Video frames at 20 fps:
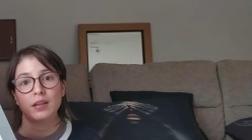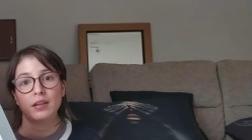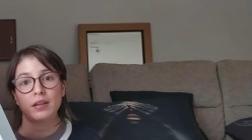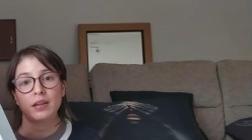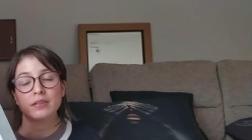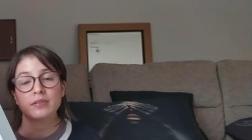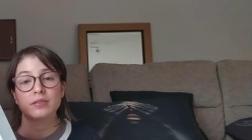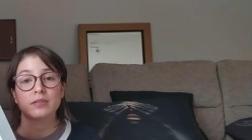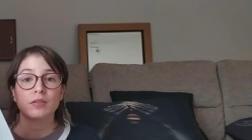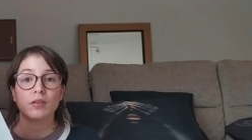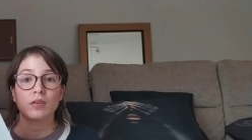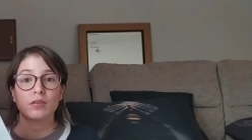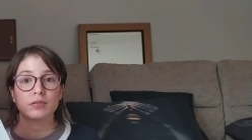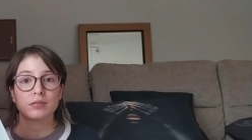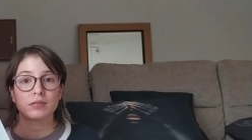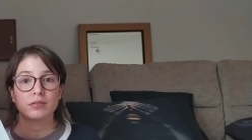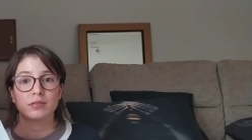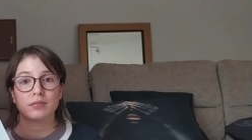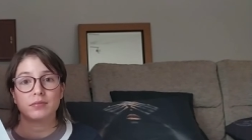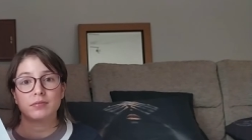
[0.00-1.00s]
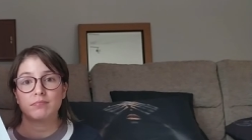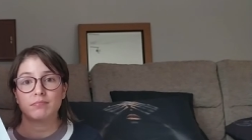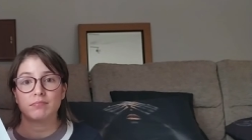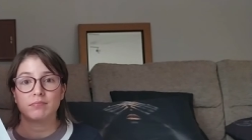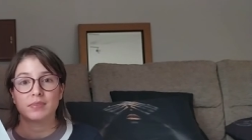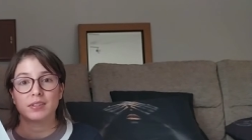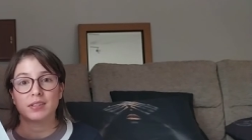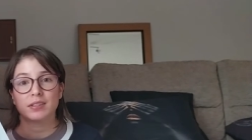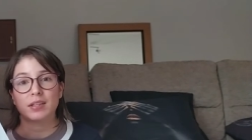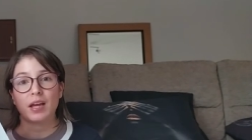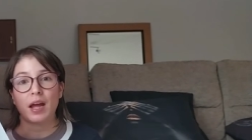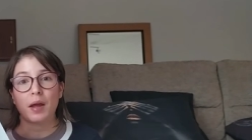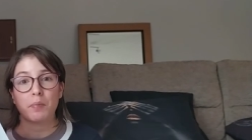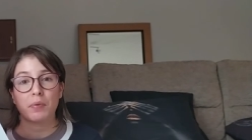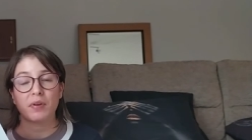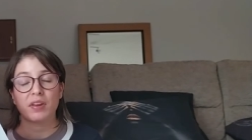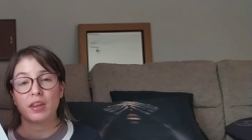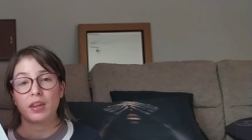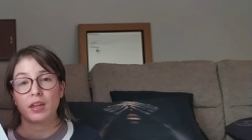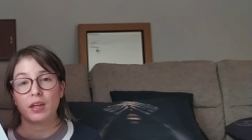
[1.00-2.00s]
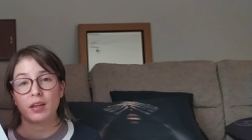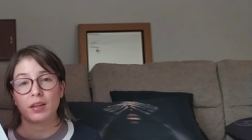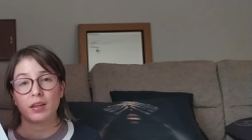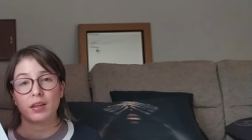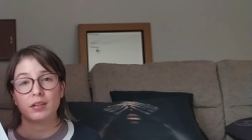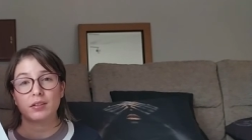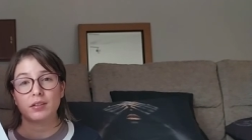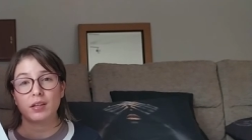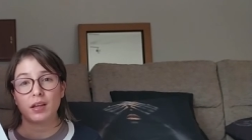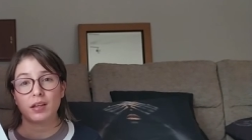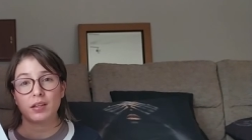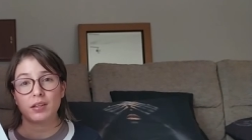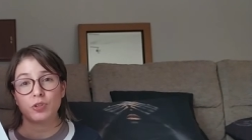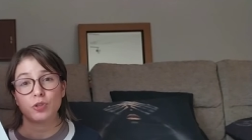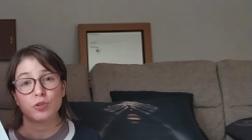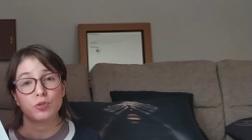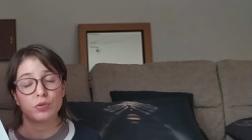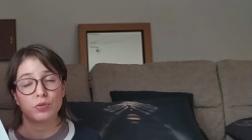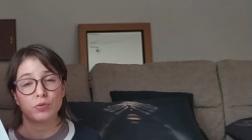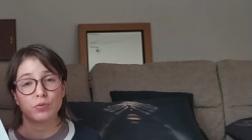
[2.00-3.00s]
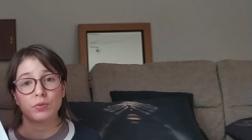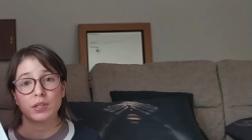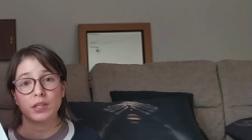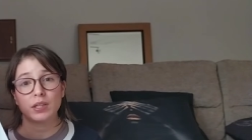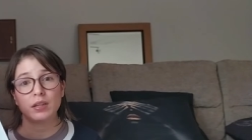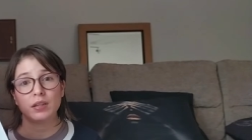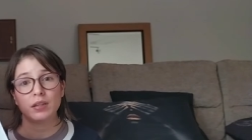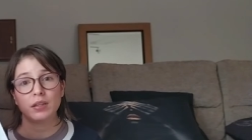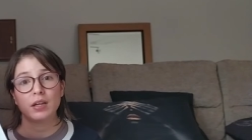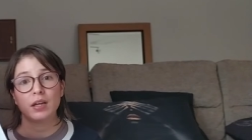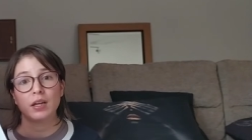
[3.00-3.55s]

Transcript: That's not the type of thing that I used to read.